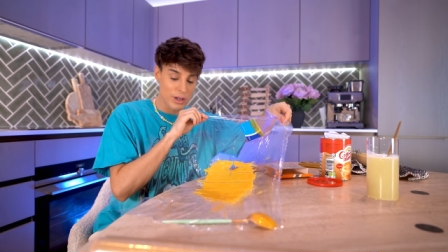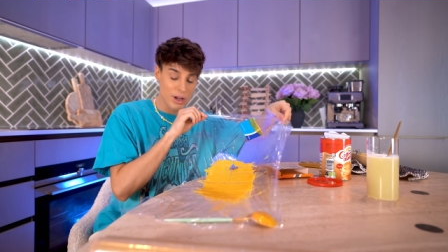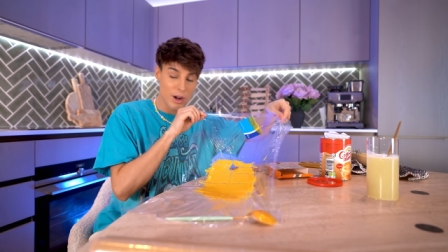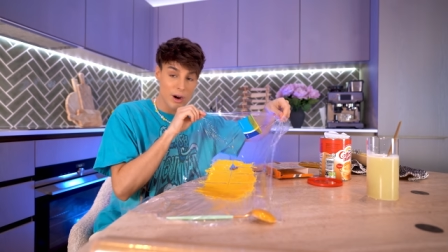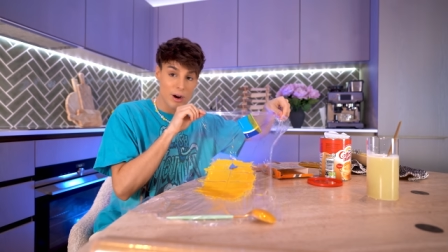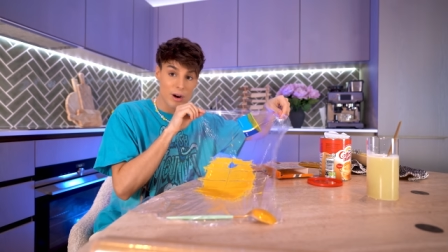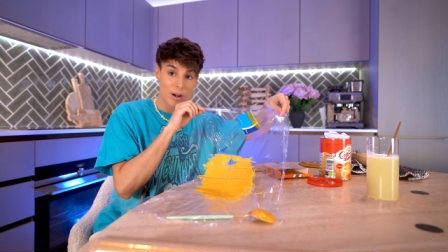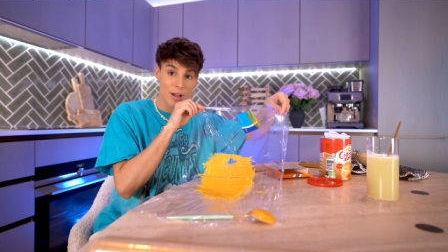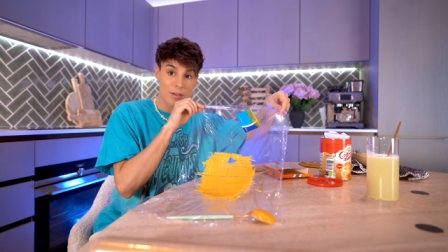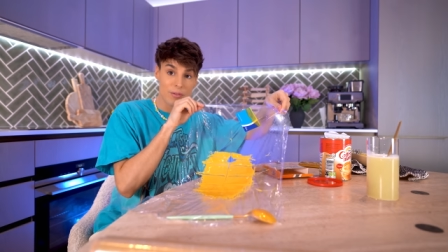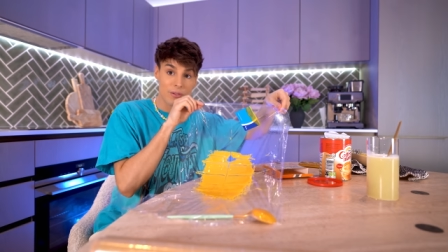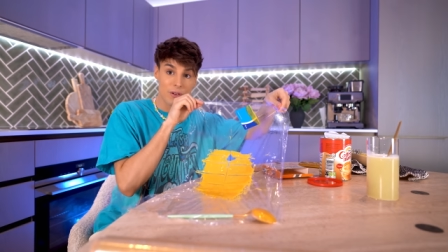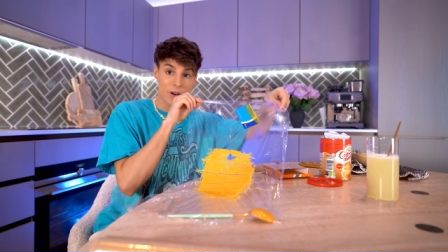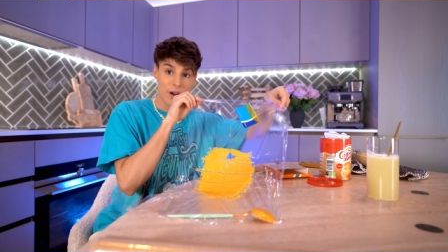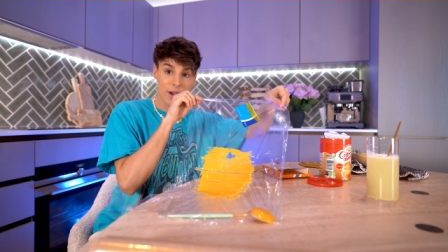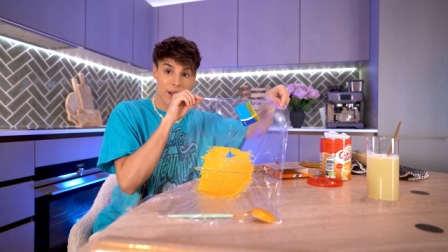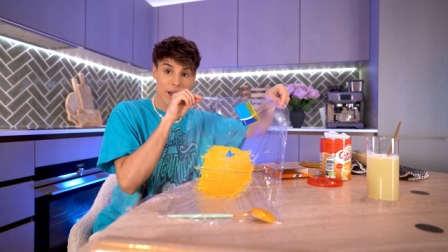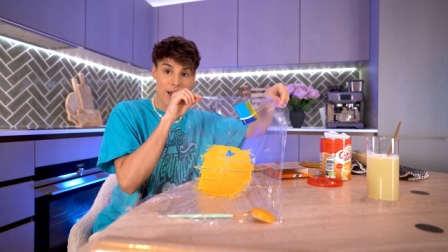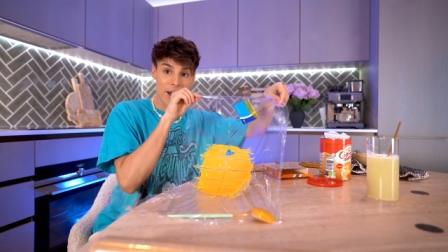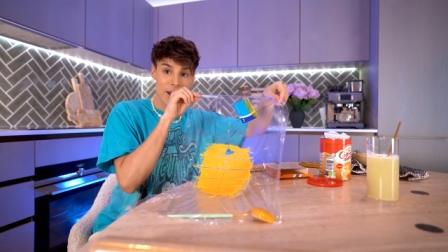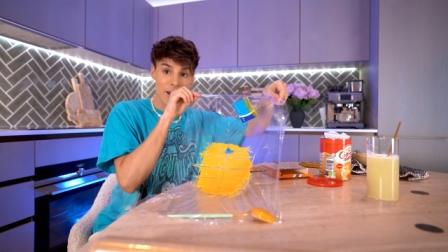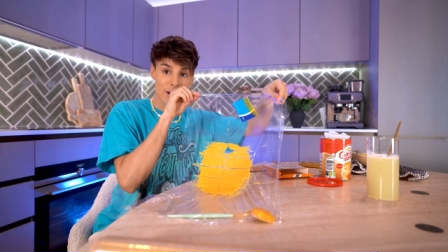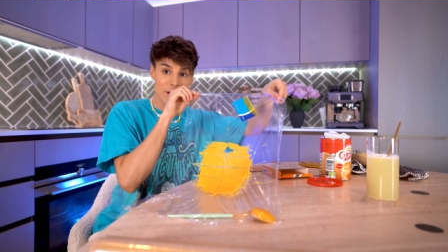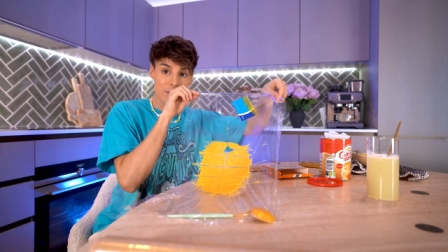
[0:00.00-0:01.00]
card ever
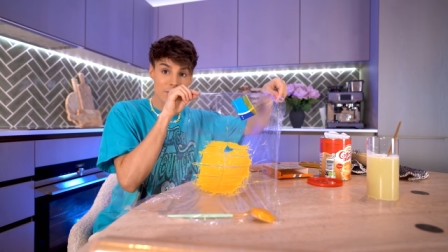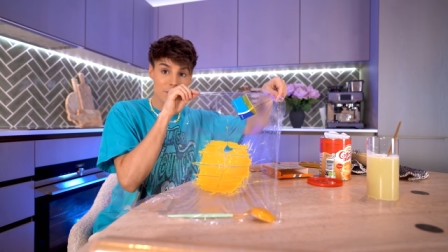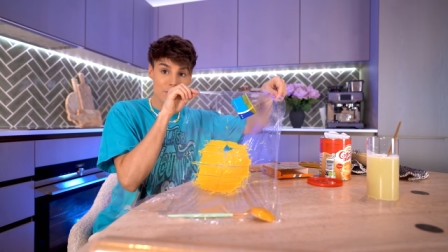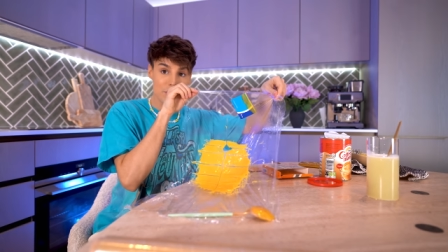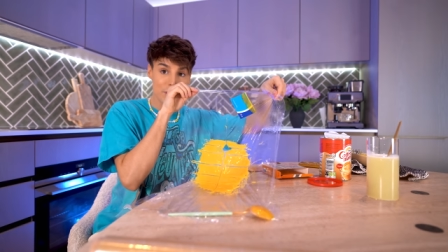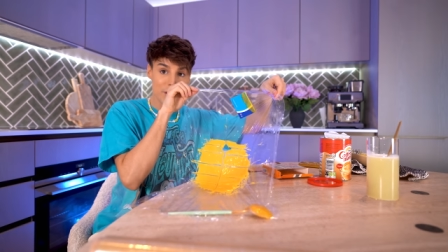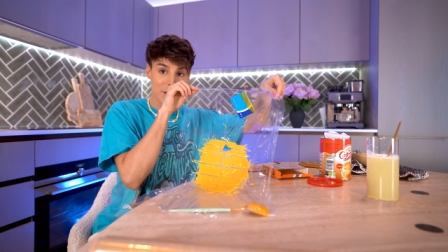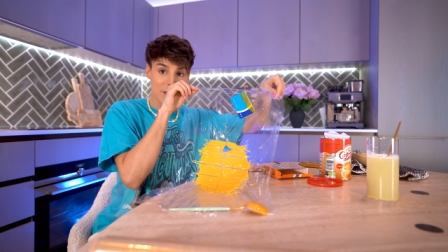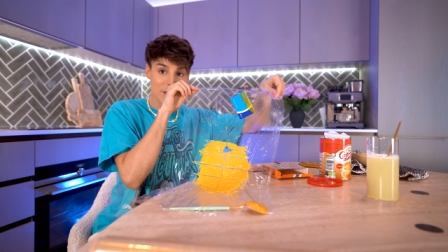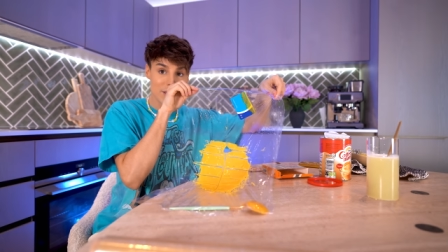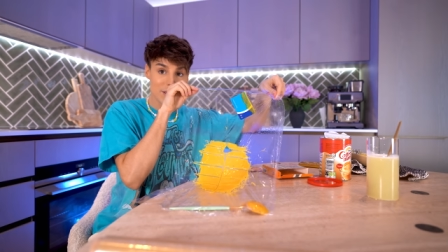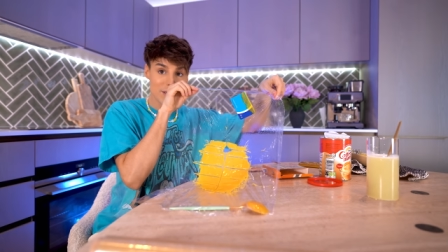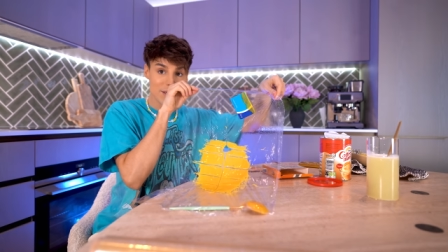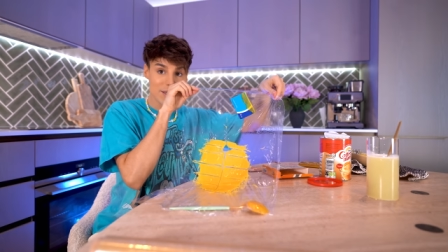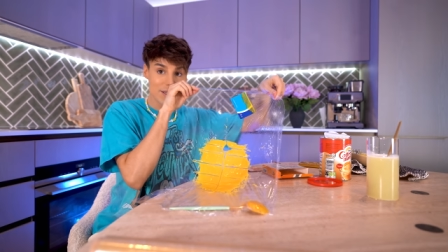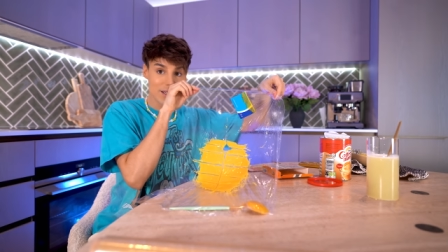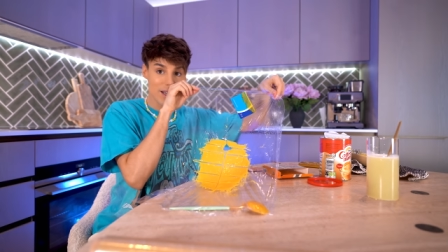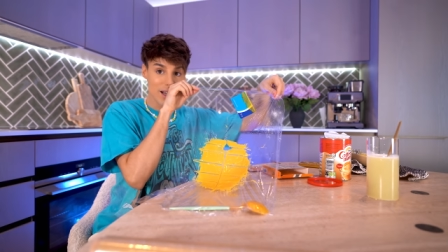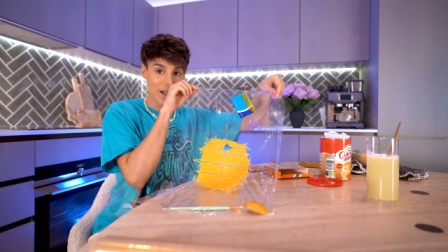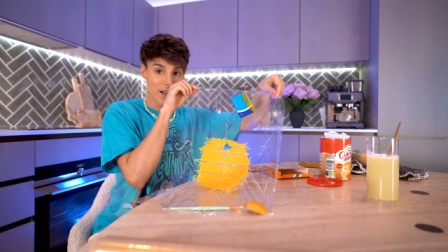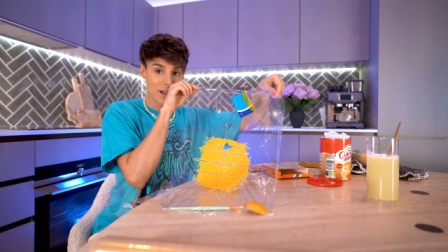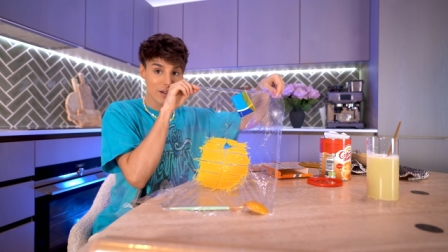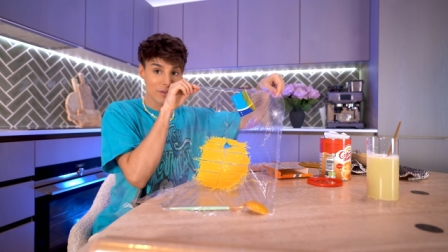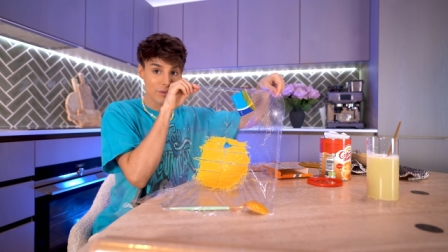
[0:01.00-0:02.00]
again, but this is
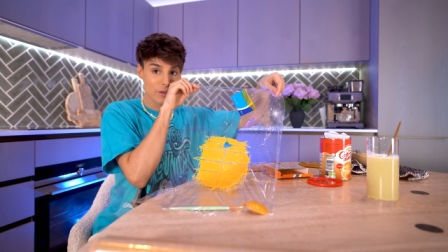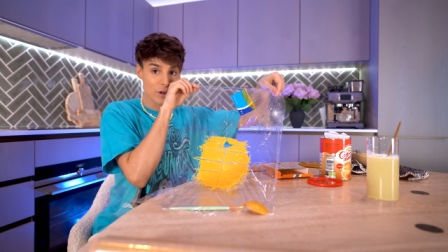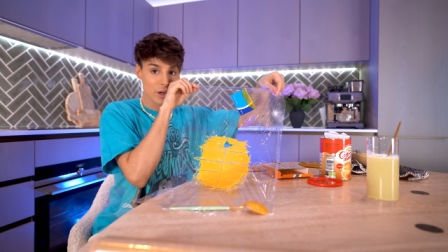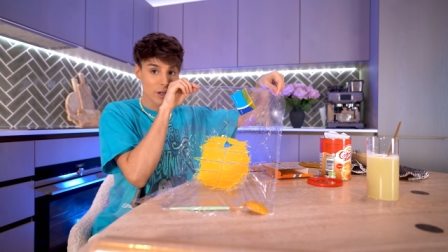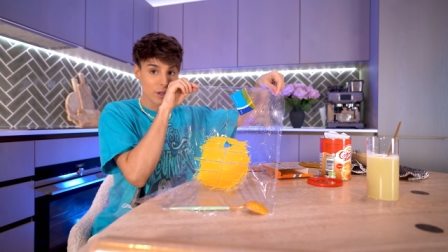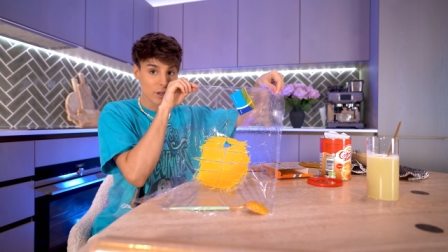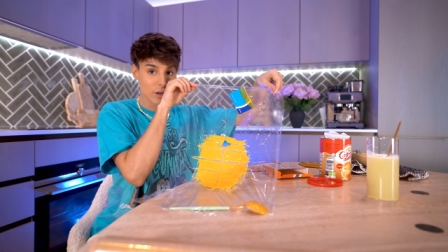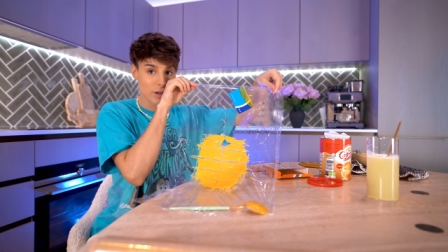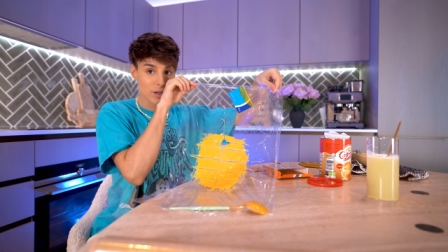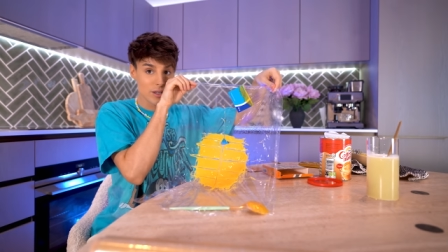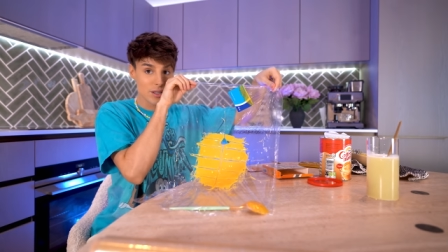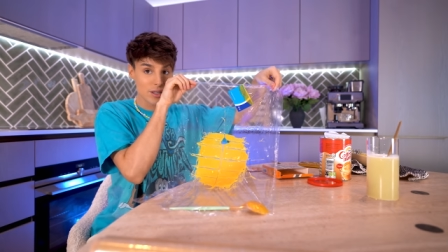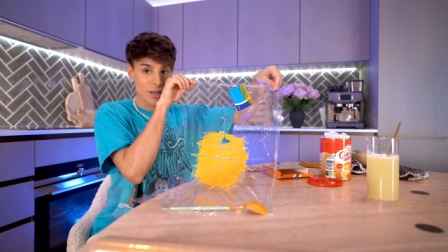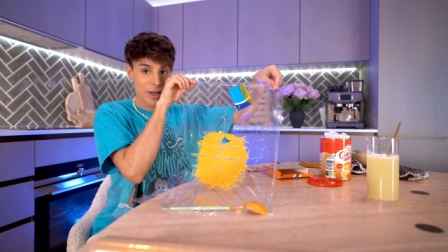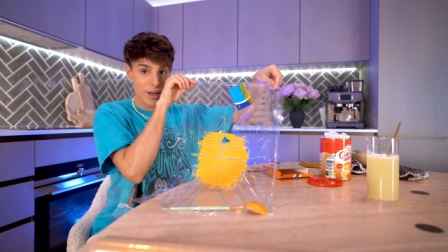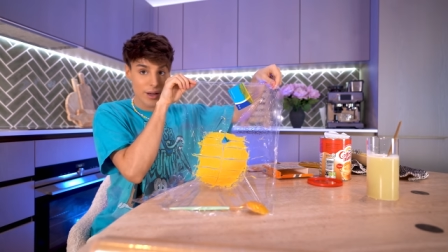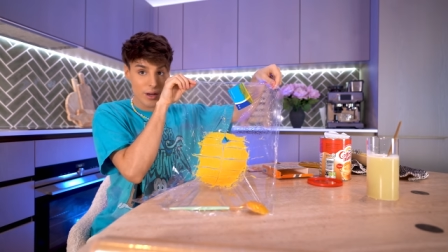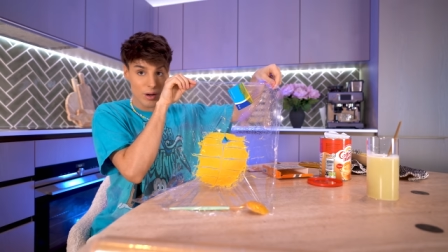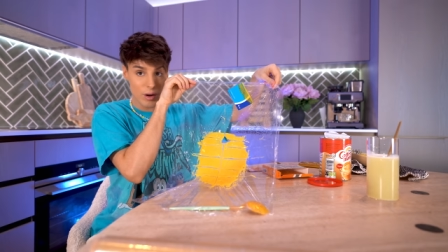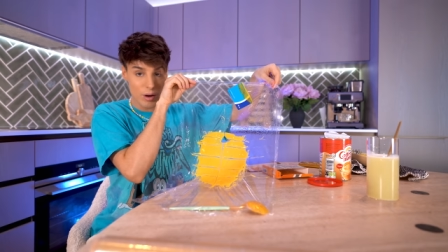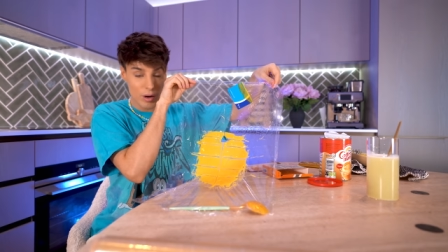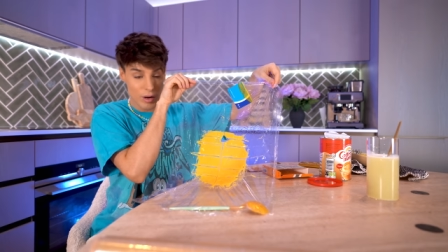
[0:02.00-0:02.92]
kind of what it looks like.